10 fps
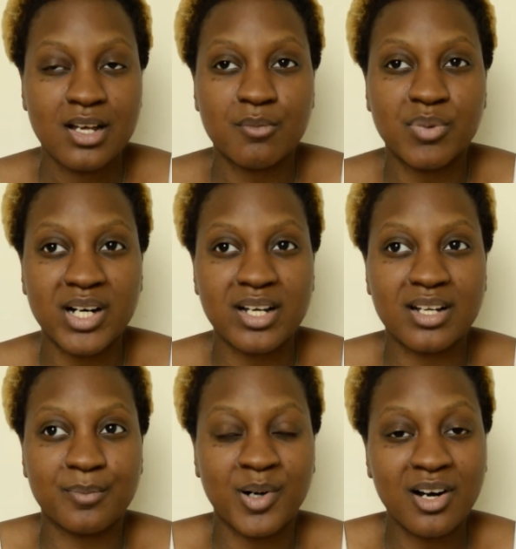
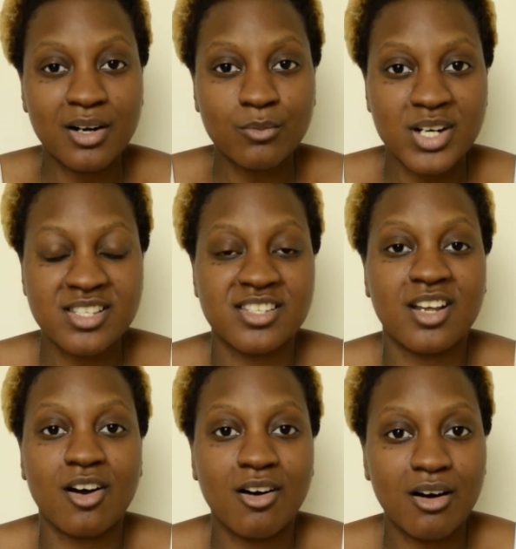But upon
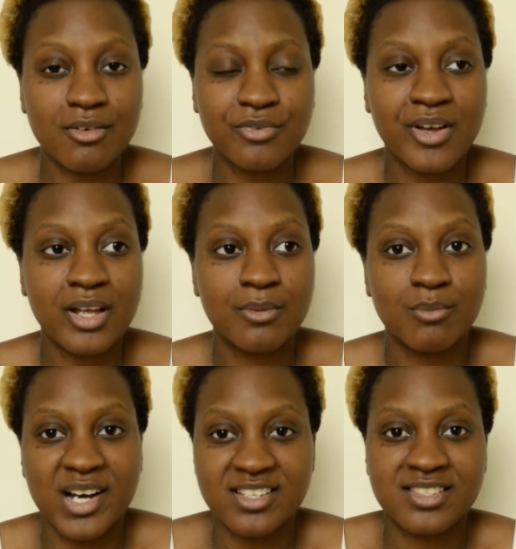rinsing off,
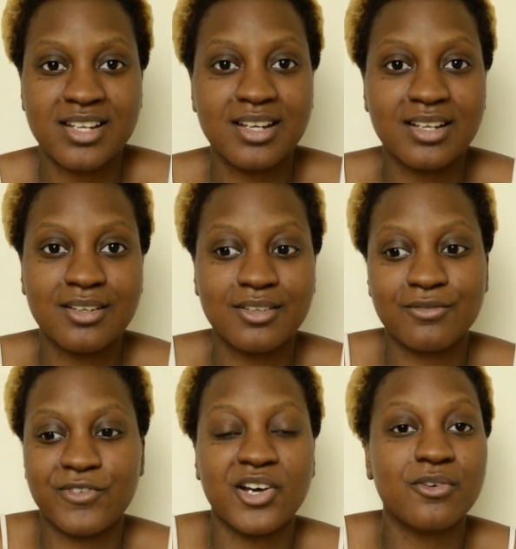my skin
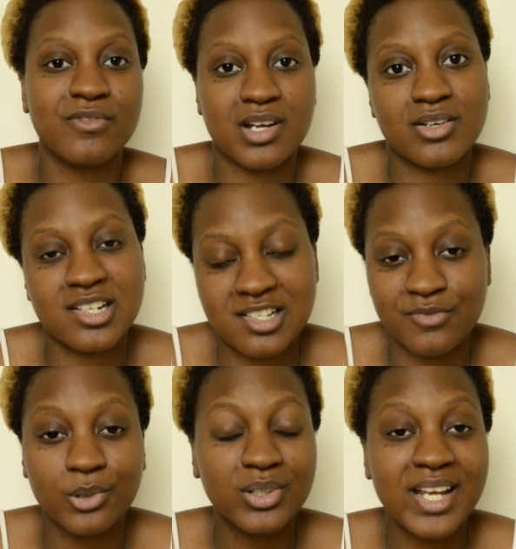felt very
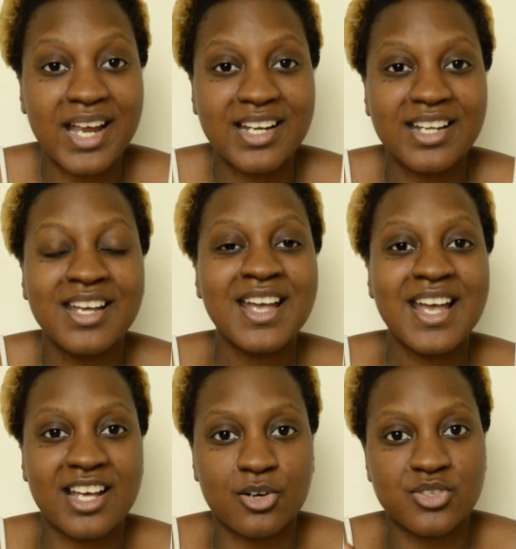exfoliated
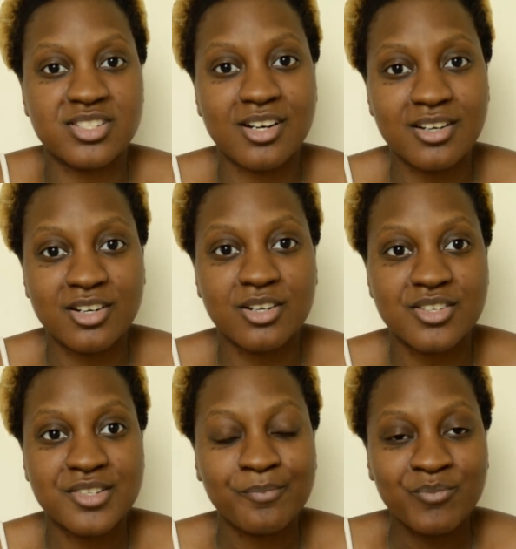and on
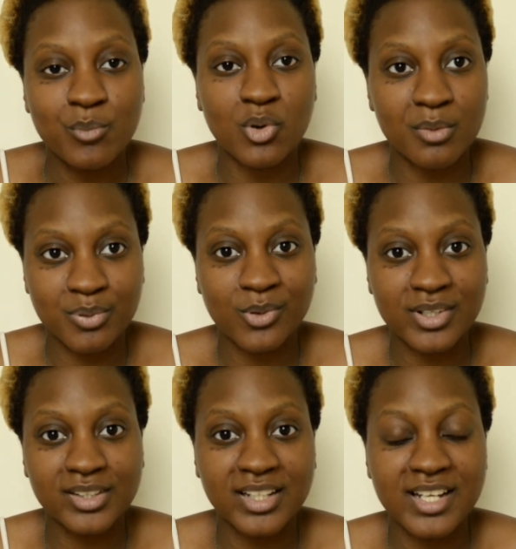starters, more
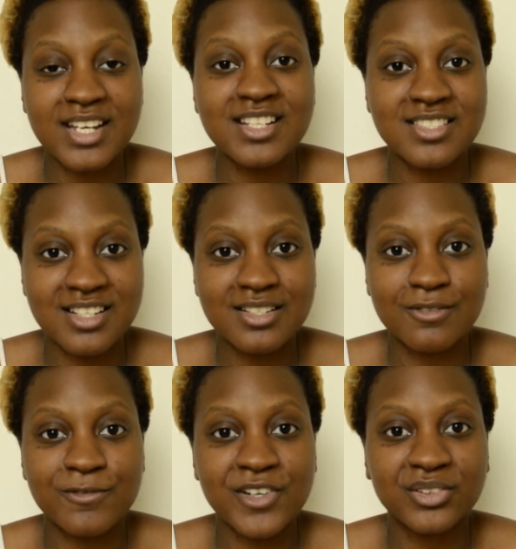importantly, it
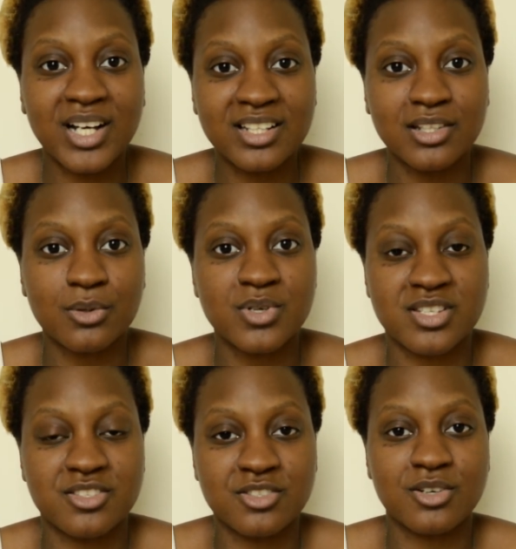didn't feel like there was
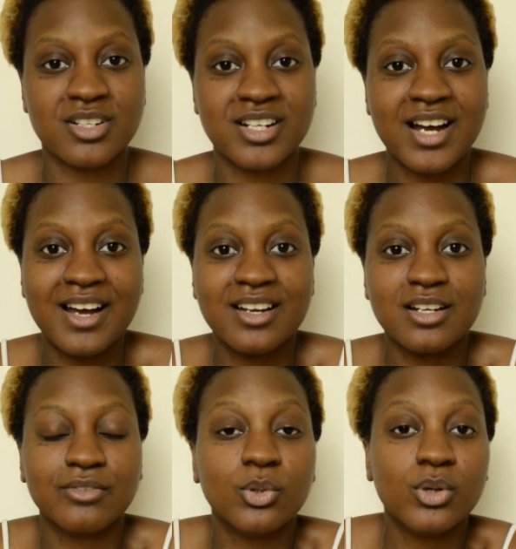a certain kind
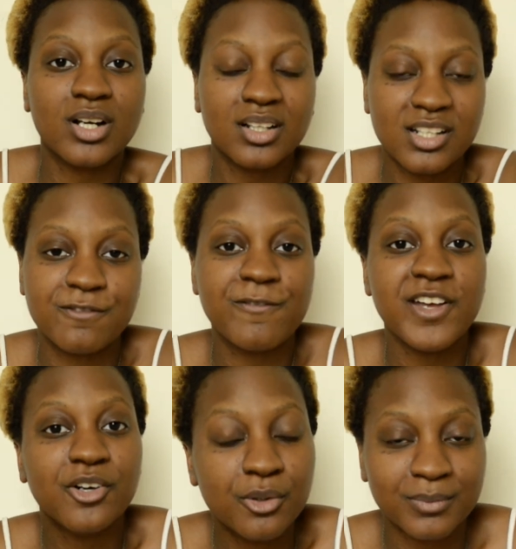of oily
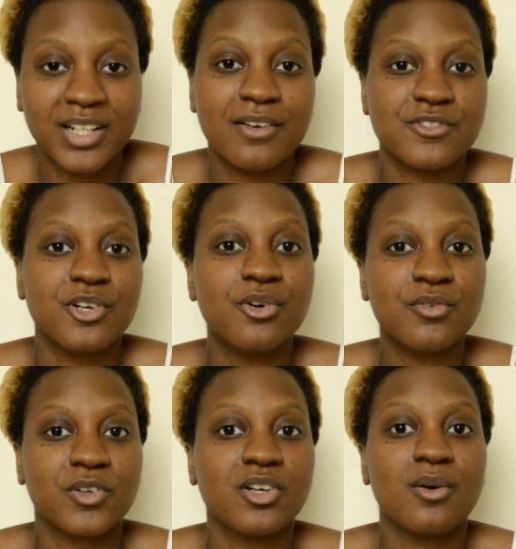film left
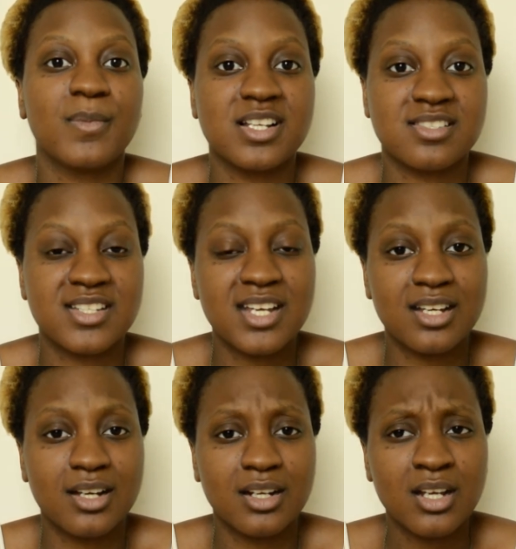over on my
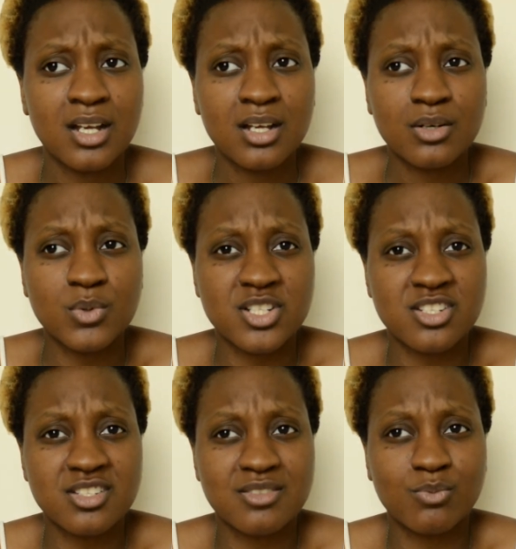skin, which
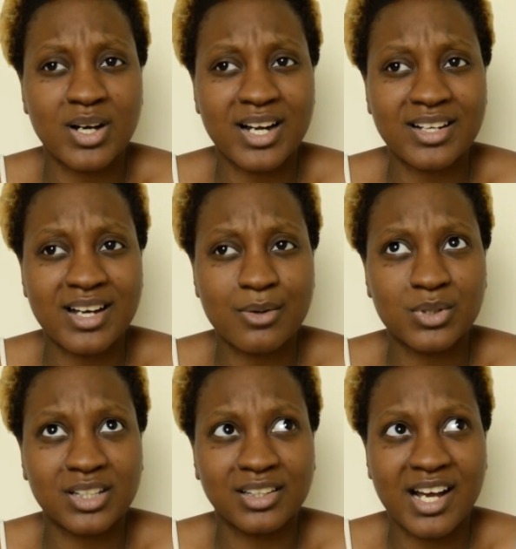is what I got
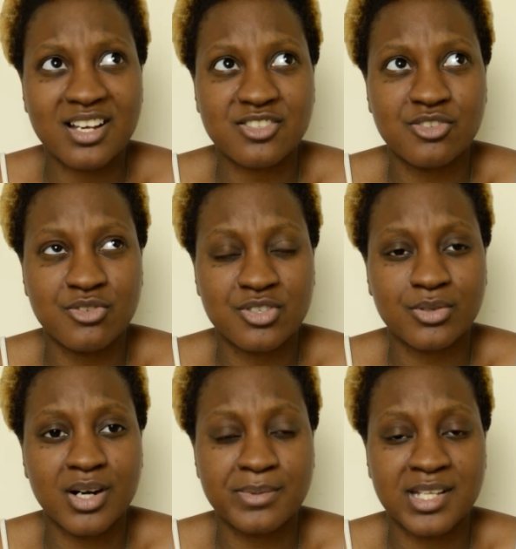with the last two
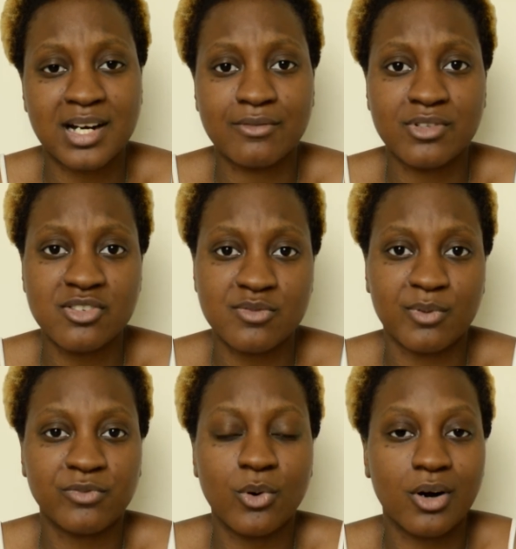scrubs that I've used
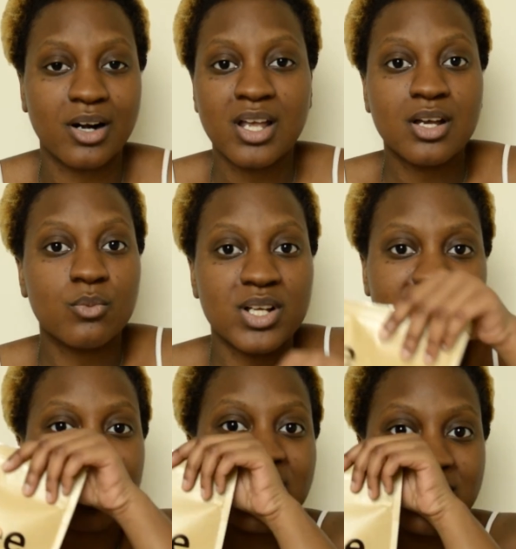before.
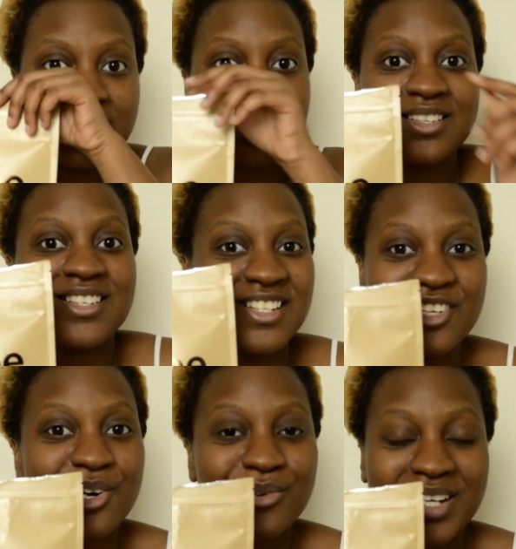With this,
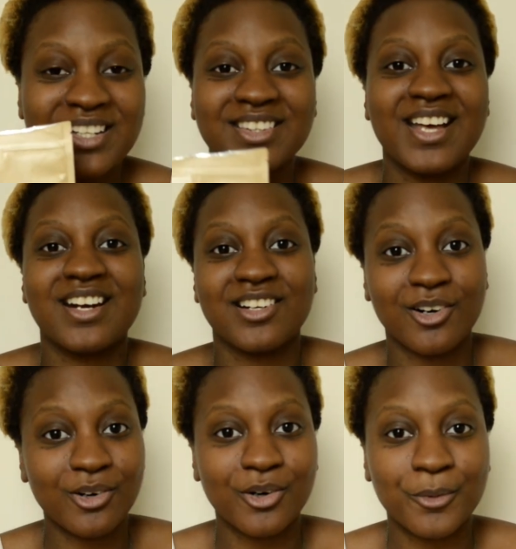you don't get that at
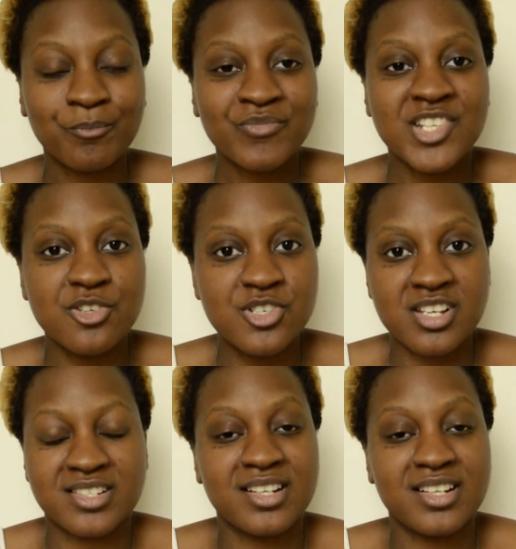all. You just